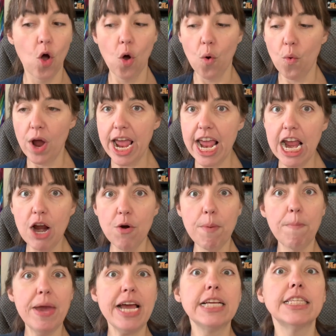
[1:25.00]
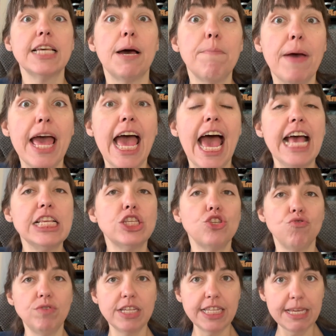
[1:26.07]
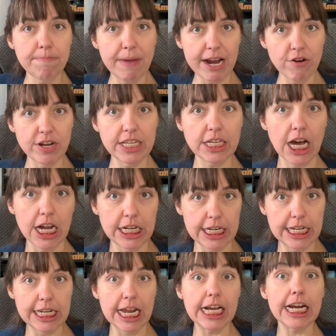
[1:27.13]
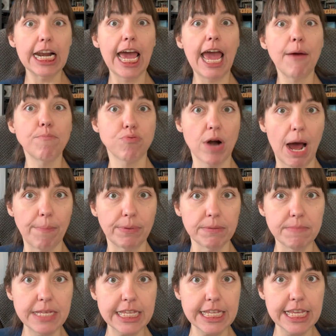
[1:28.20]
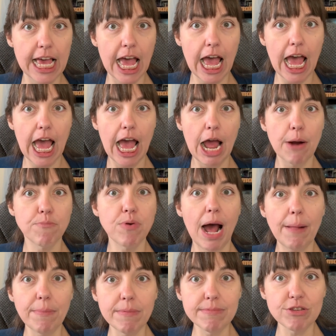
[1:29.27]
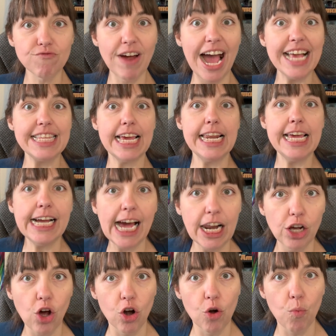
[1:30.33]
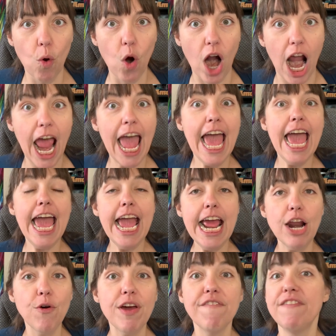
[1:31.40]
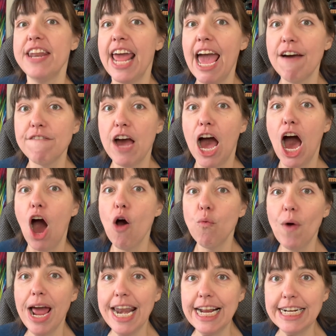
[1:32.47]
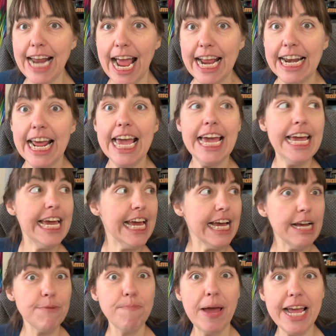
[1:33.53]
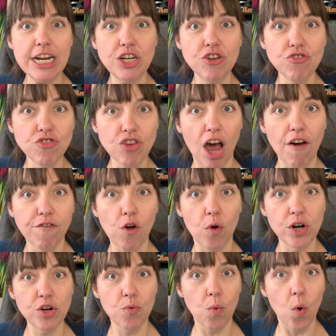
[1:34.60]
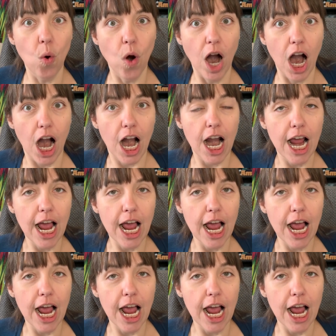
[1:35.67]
Well, Herod picks up, as soon as he marries Kunti, they're going to have problems. Problems arise, and he got to go to war. He don't even have a wedding night. He, Pandu's off going to war.